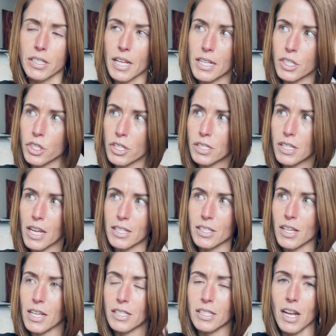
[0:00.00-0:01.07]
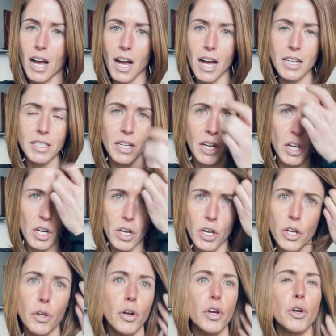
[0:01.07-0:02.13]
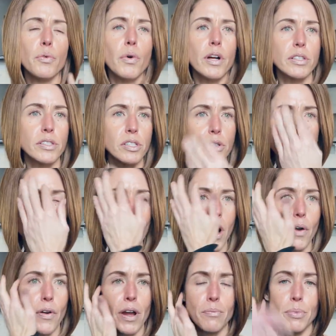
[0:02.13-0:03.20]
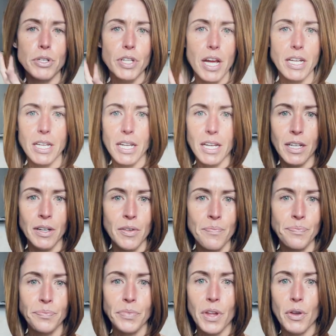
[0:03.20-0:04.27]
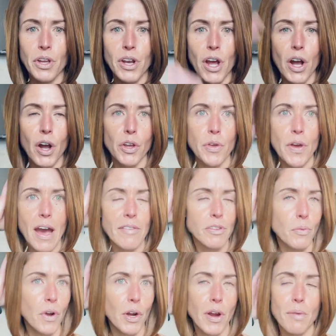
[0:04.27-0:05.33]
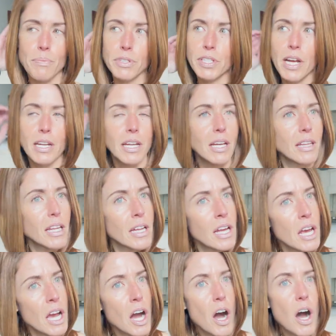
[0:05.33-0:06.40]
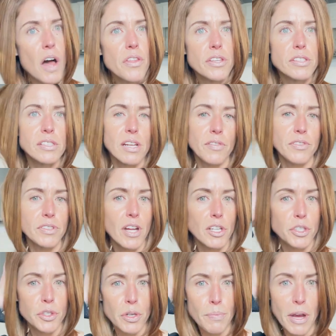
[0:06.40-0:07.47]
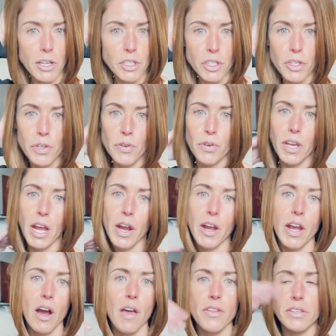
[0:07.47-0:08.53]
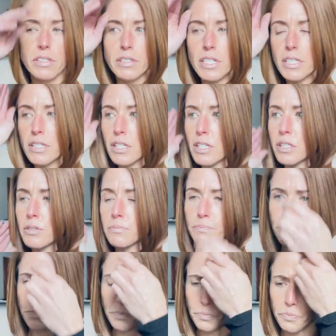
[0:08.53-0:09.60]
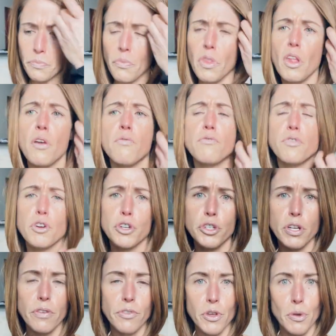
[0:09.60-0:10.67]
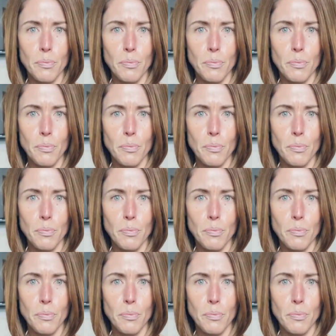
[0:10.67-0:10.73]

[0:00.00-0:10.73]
It's not, who wants to walk around pretending, you have to walk around pretending that all this stuff is not true about you, carrying on this version of you,